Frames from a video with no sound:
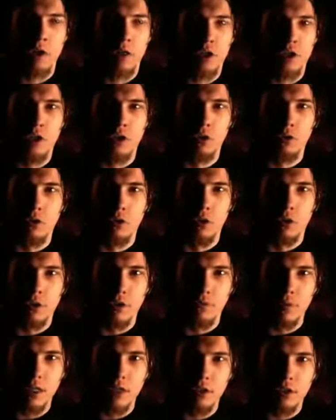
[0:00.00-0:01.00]
in school
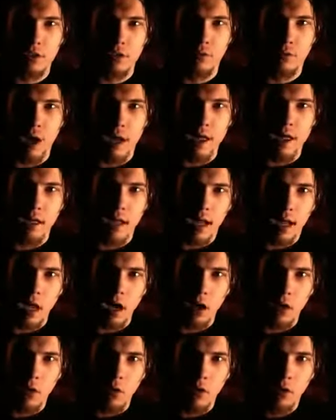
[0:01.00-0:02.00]
than we do right
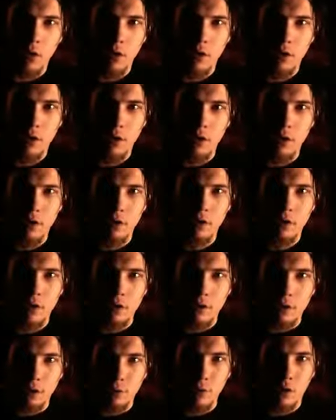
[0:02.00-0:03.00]
now.
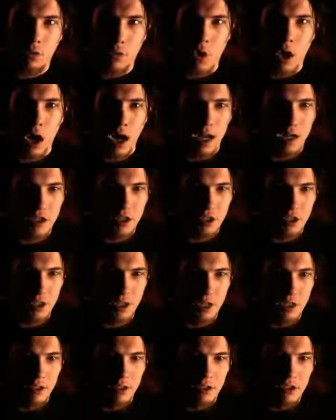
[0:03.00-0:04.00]
You would watch
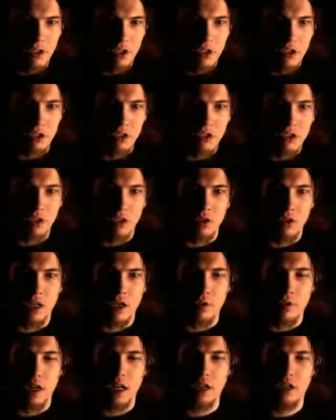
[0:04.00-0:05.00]
the statistical
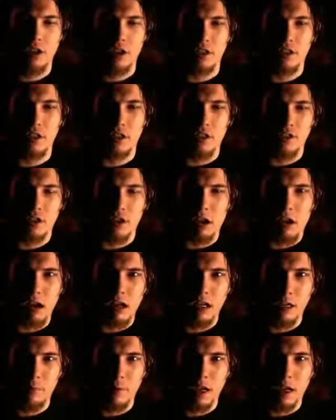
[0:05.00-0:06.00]
equation that you're
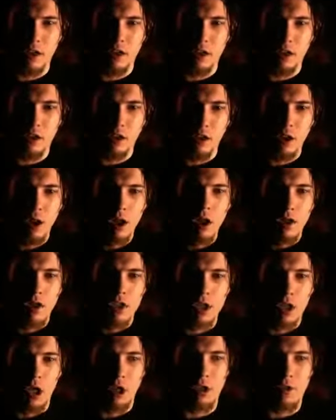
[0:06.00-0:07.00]
talking about here
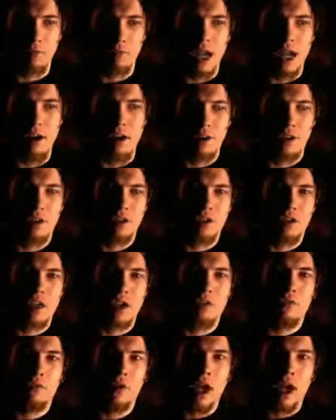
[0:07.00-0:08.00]
start to balance
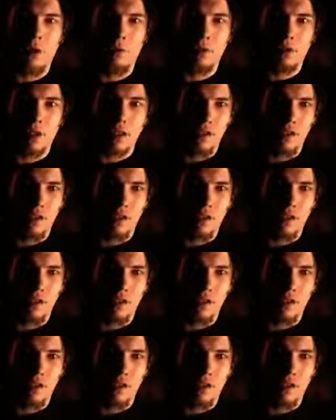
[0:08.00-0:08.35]
itself out with the